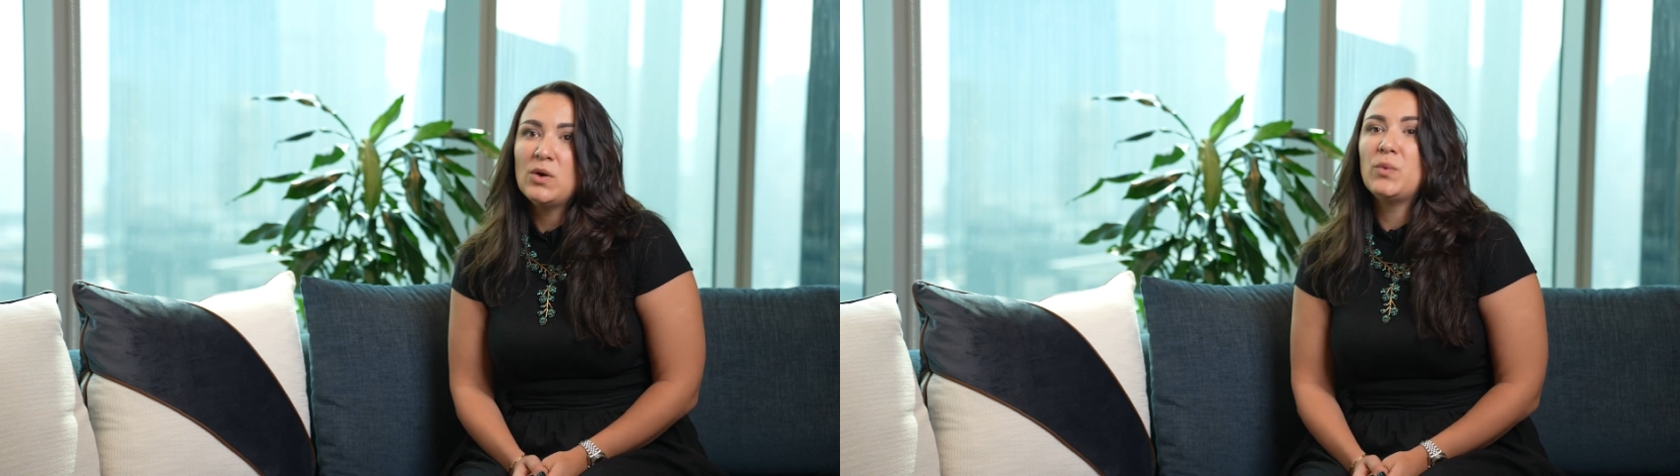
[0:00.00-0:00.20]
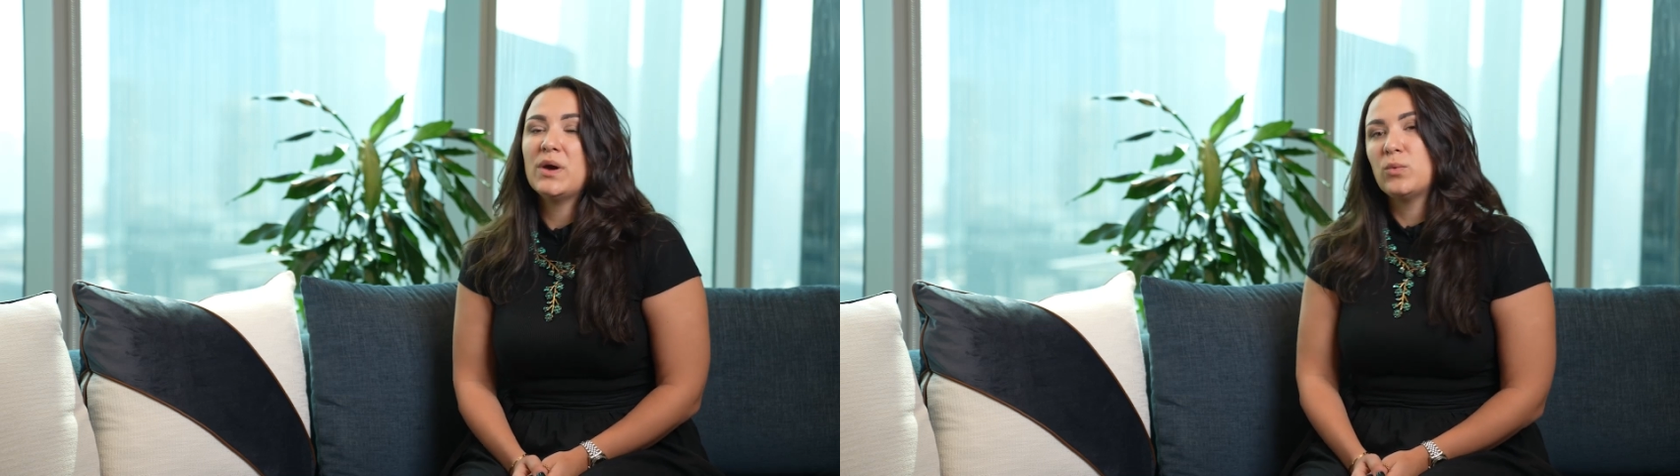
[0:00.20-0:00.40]

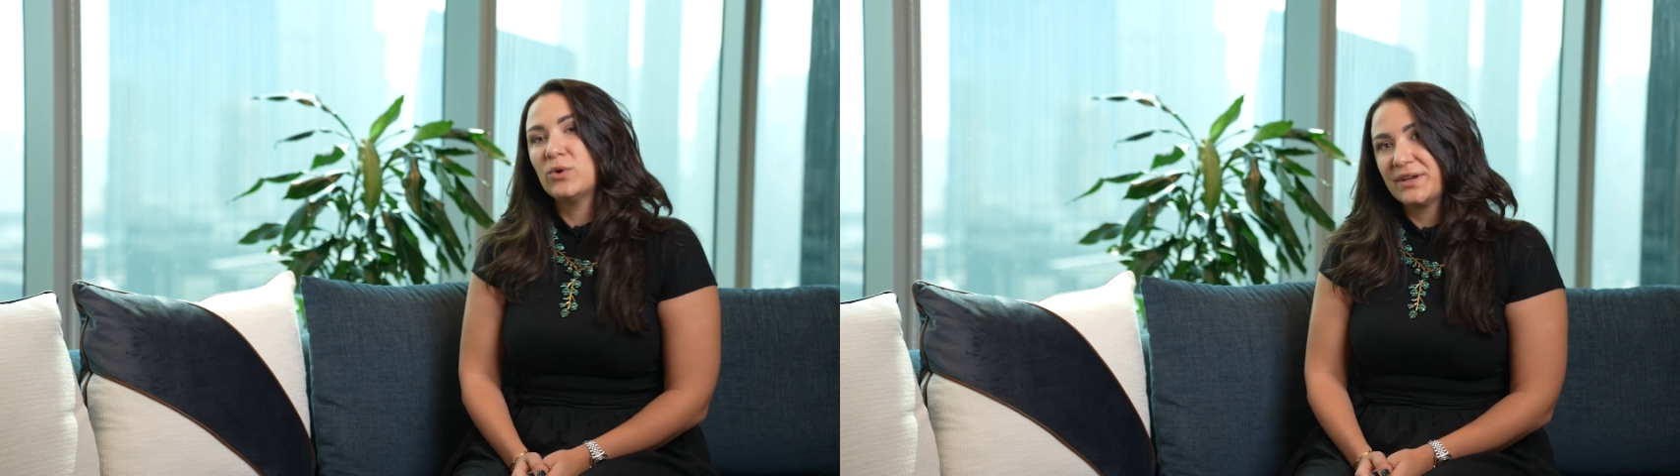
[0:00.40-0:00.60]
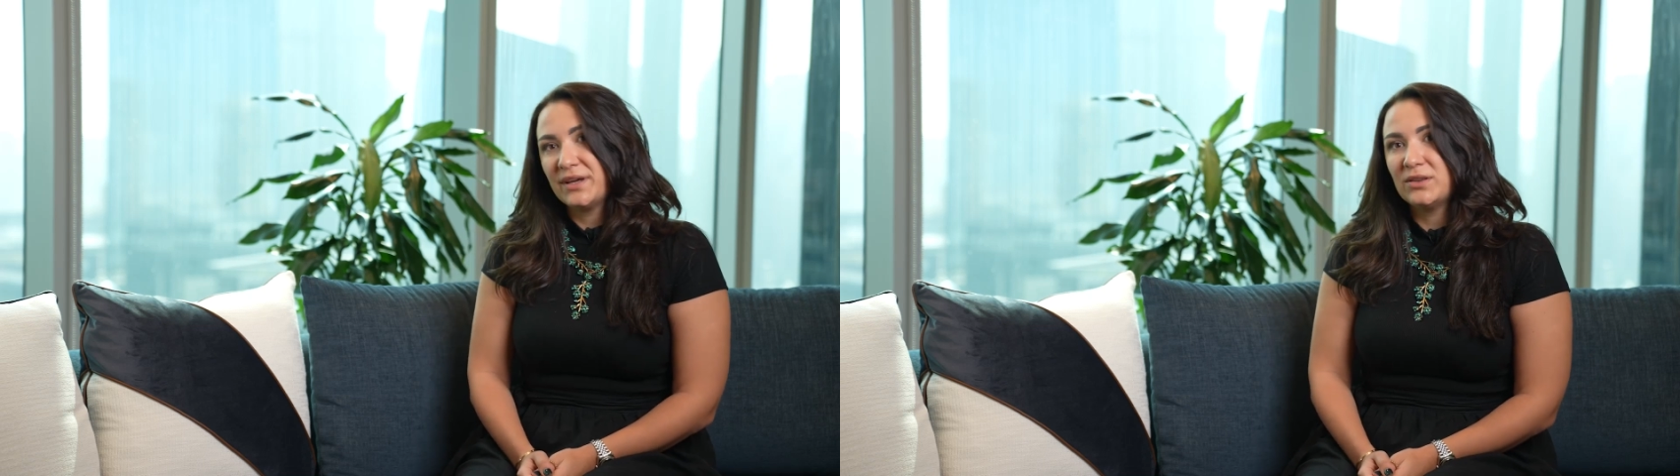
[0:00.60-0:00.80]
We are
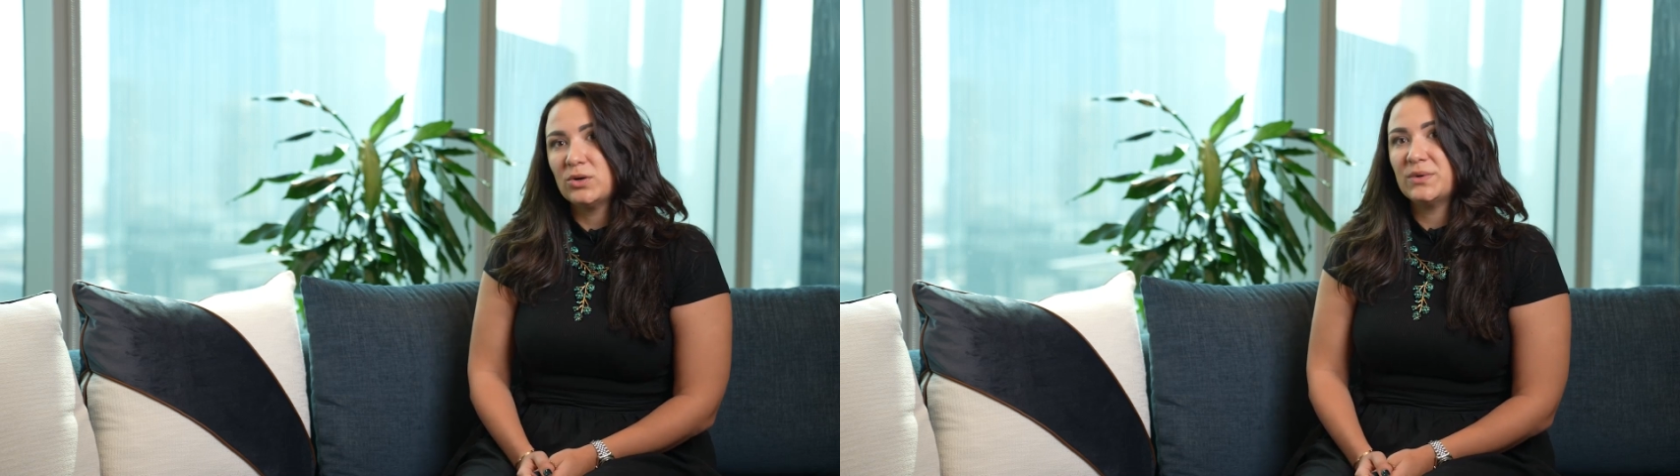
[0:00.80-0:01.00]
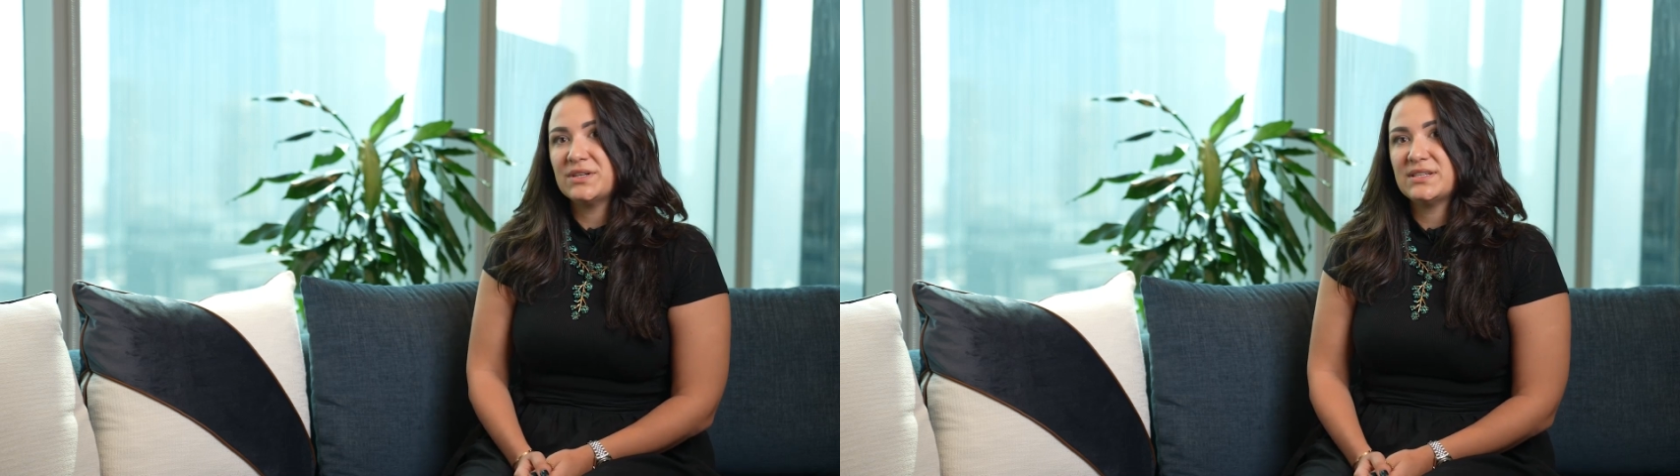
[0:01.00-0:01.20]
working
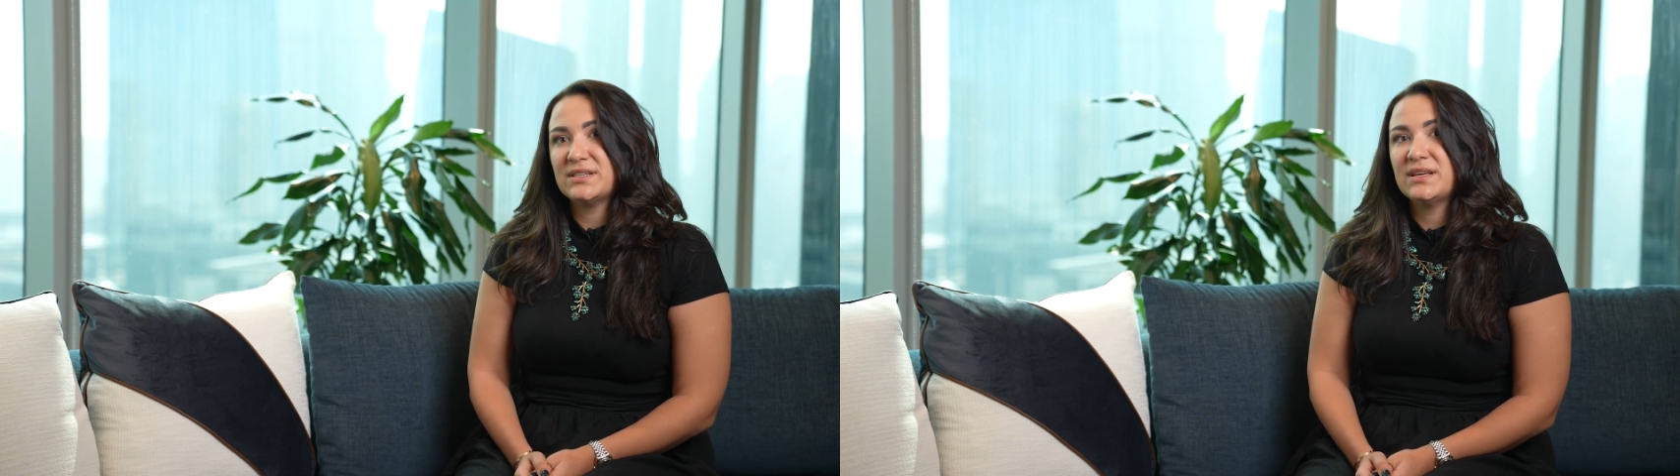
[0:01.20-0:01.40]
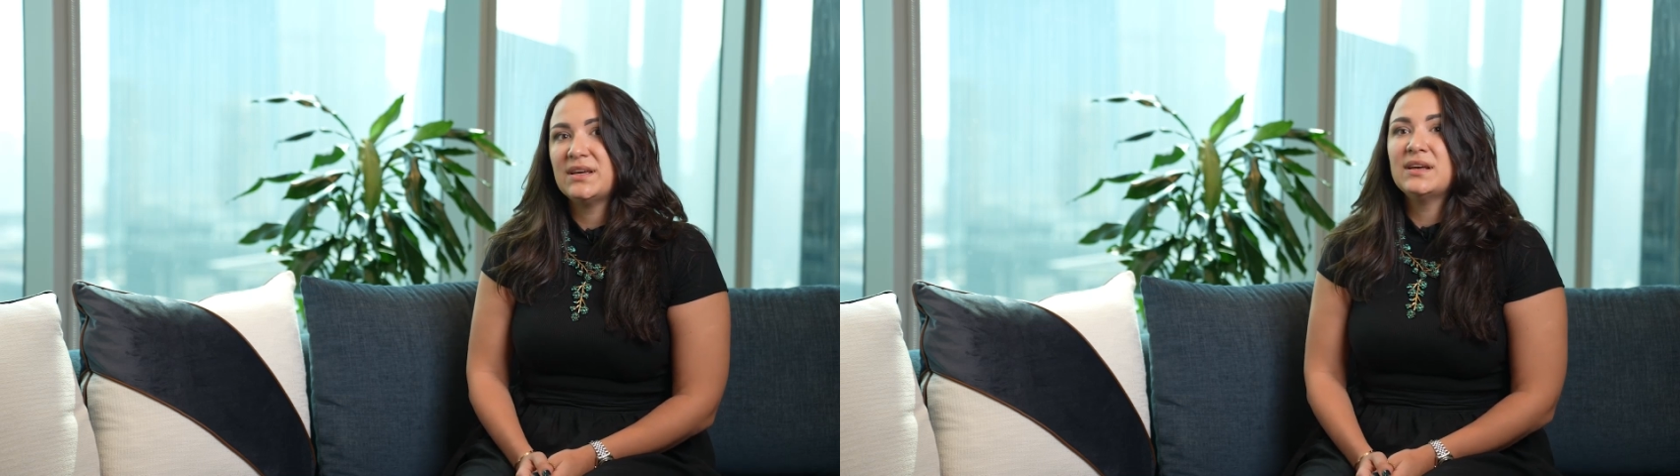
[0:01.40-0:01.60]
towards it.